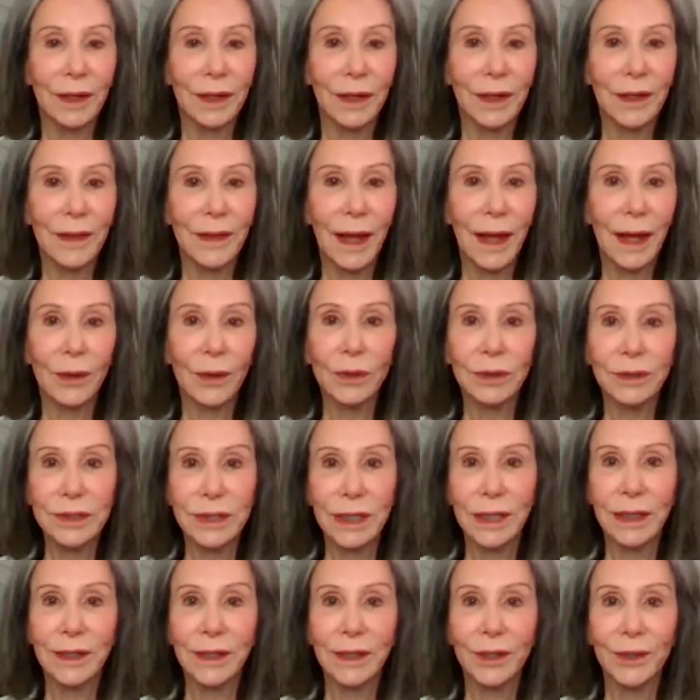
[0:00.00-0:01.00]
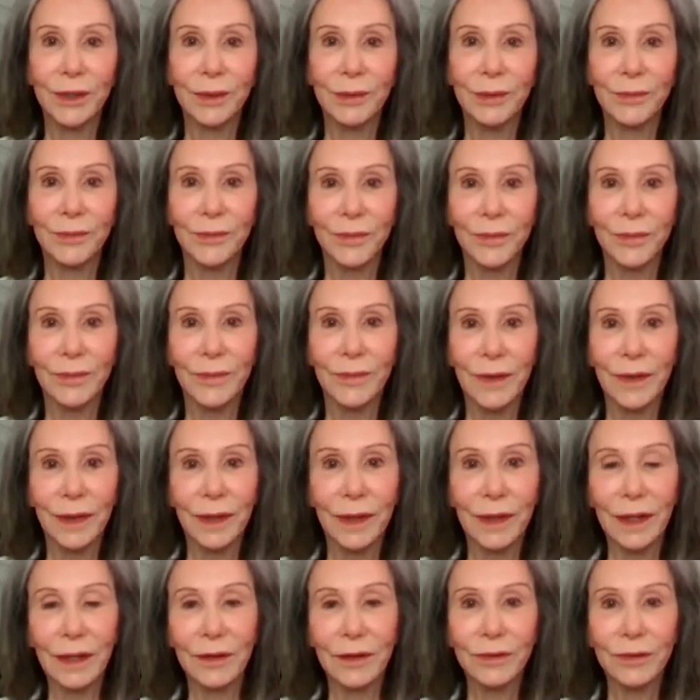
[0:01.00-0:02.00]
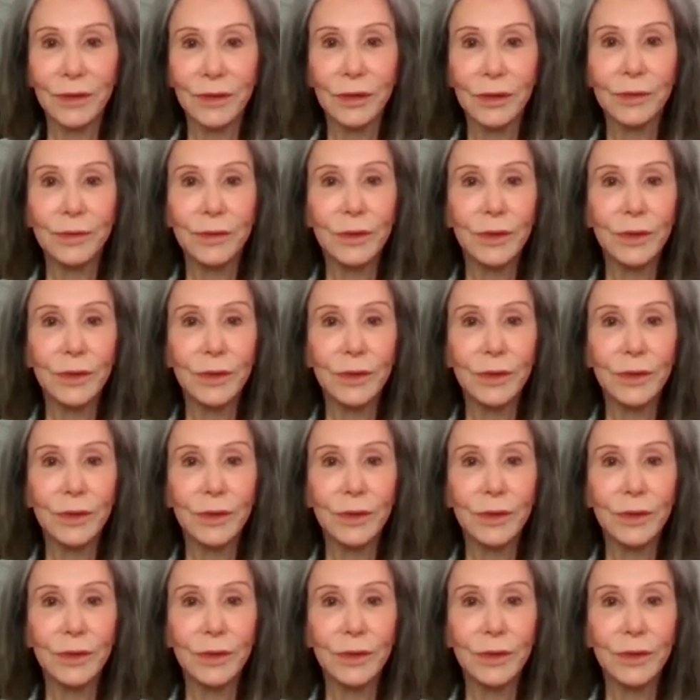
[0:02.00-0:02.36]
And that will tell you if your